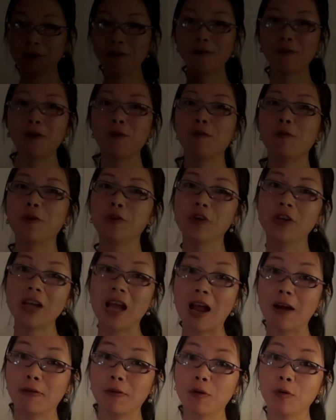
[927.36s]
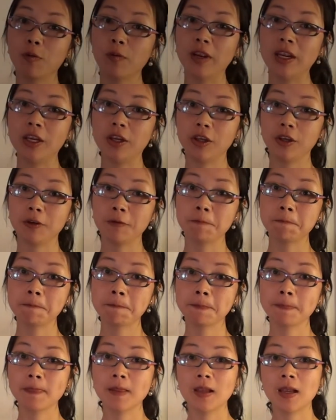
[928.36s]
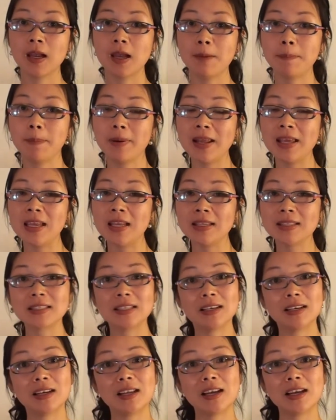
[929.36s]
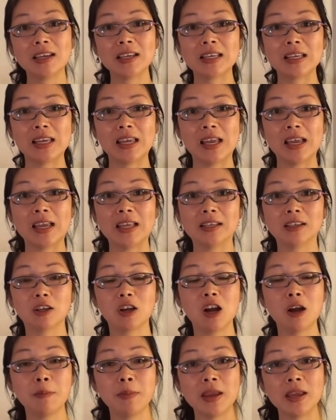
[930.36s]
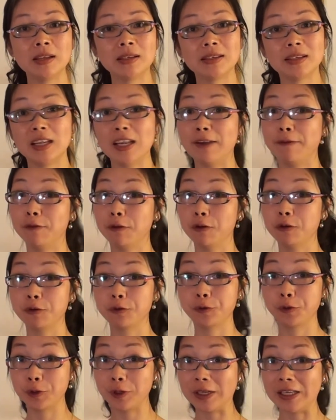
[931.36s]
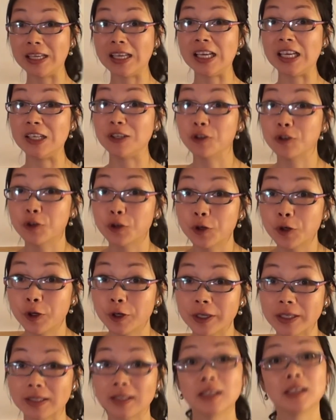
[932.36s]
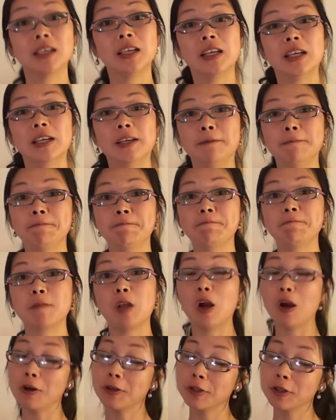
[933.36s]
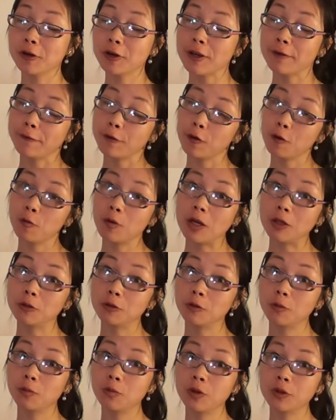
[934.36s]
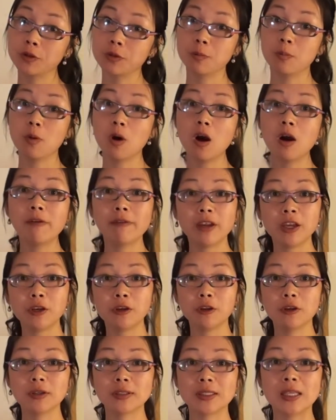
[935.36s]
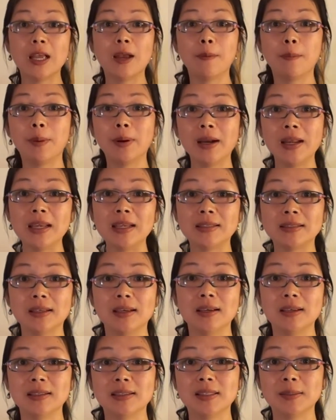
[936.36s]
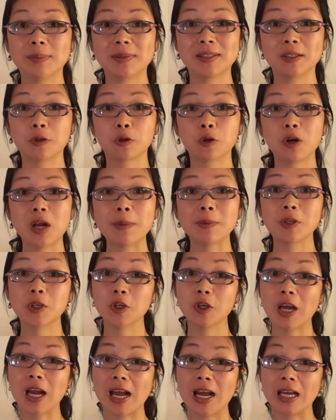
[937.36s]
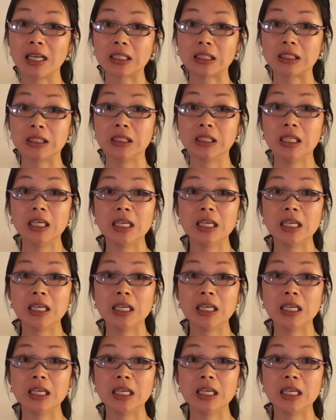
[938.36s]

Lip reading: you for watching our video. Please like and comment if you really enjoyed. Also, if you want to watch more videos, please subscribe to us.